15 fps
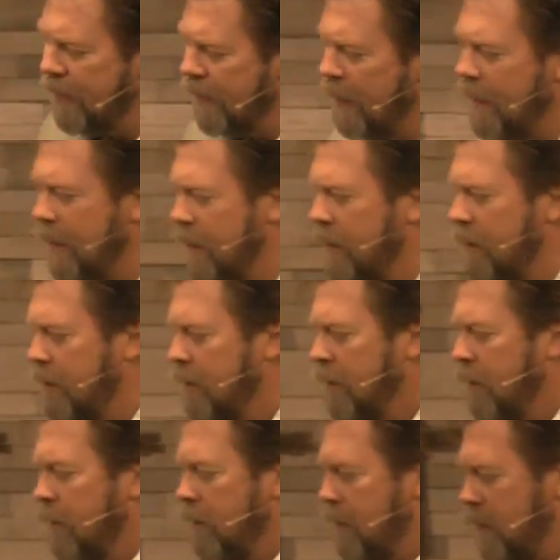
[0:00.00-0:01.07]
lion
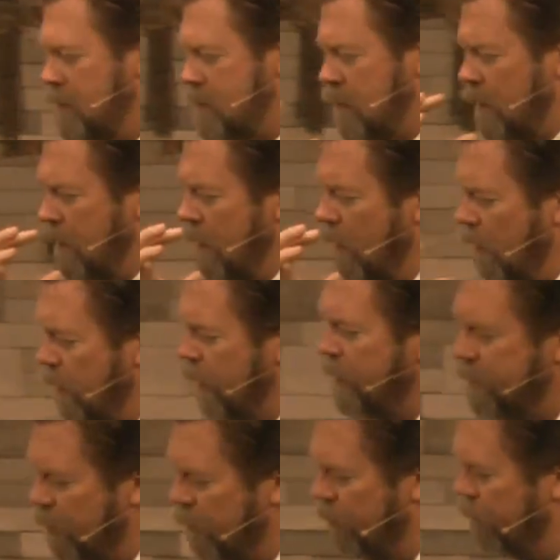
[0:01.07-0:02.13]
is a
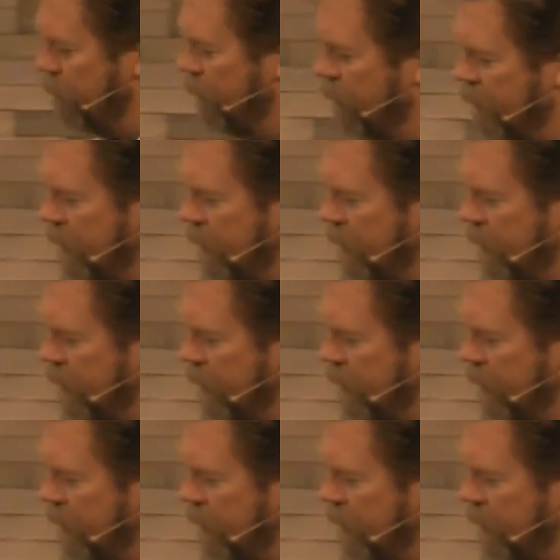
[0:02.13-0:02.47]
honeycomb,